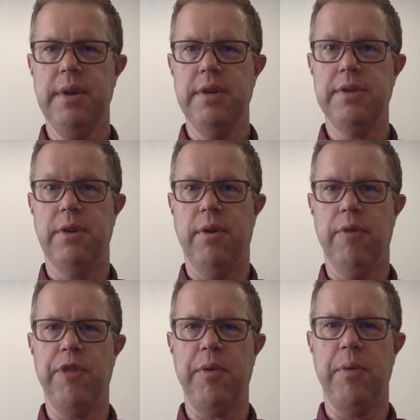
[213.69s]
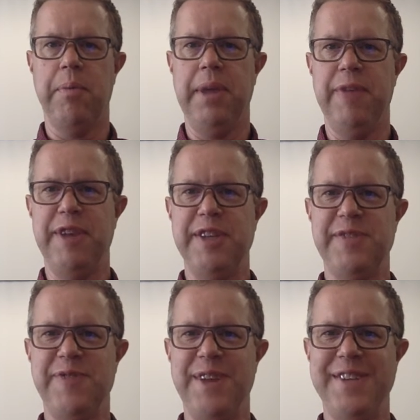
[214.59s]
So hopefully we'll be
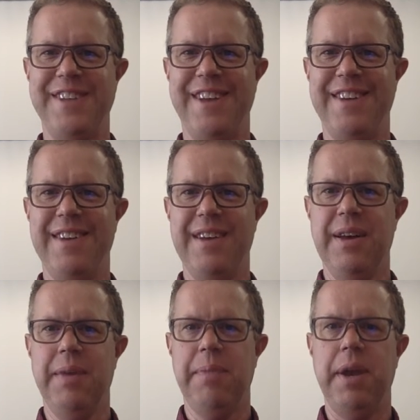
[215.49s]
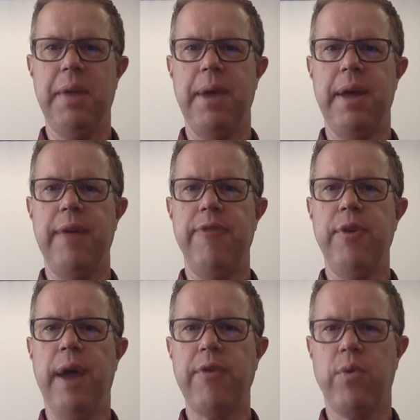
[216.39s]
face-to-face then. But anyway, if you
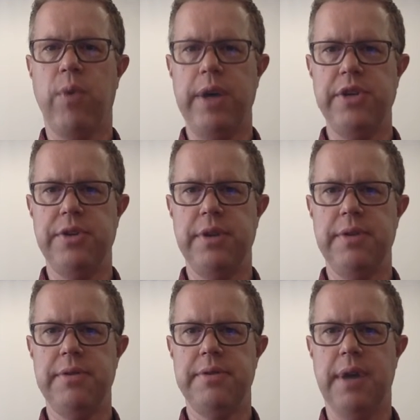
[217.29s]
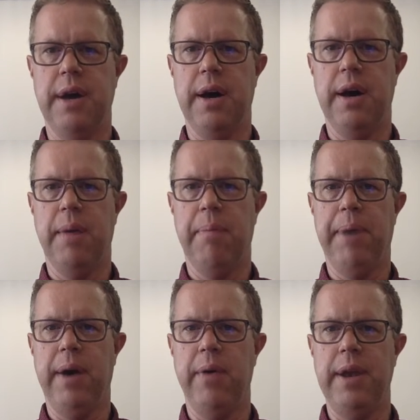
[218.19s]
have questions
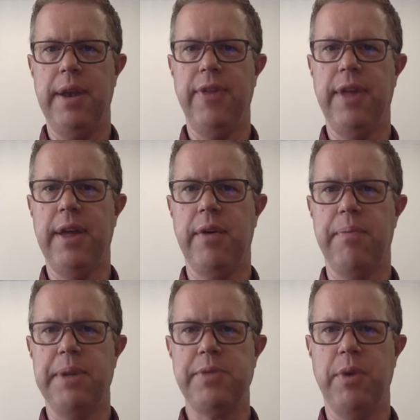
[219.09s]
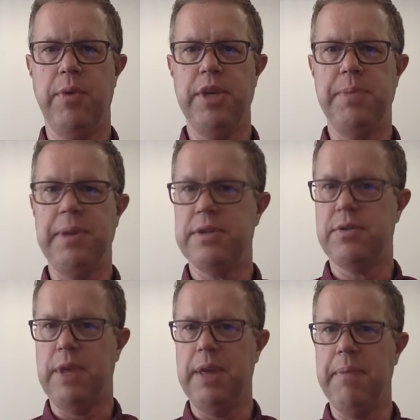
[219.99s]
about anything, the best way to reach me is
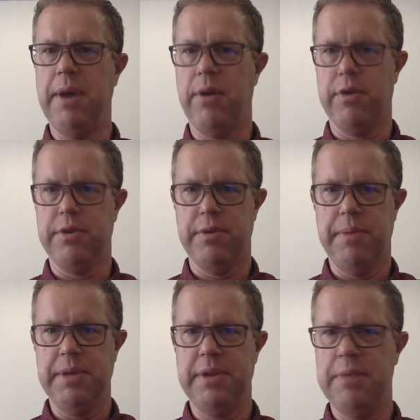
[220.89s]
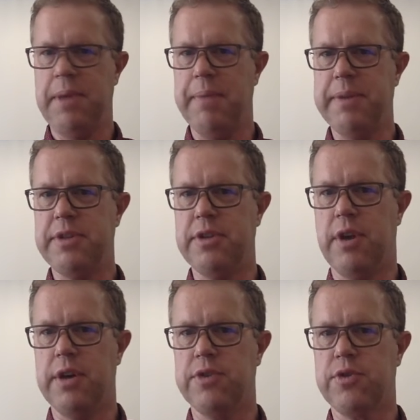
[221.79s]
through email or to send me a message
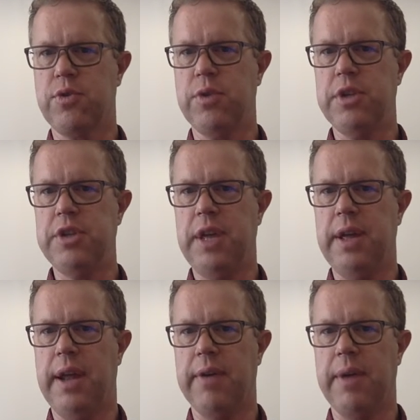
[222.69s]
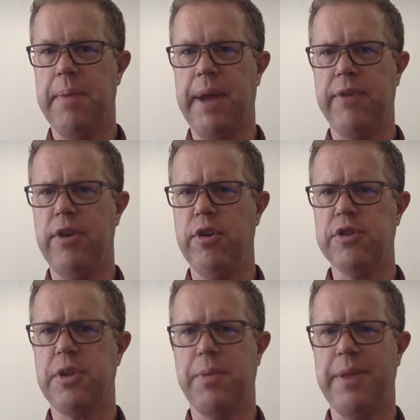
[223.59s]
on Schoology, and I'll get back to you
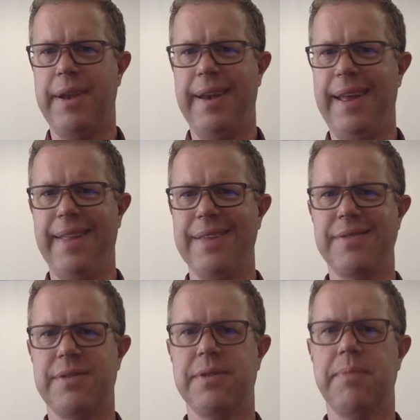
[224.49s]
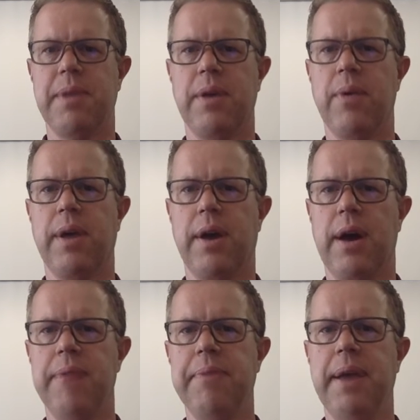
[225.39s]
usually within a day unless there's something going on.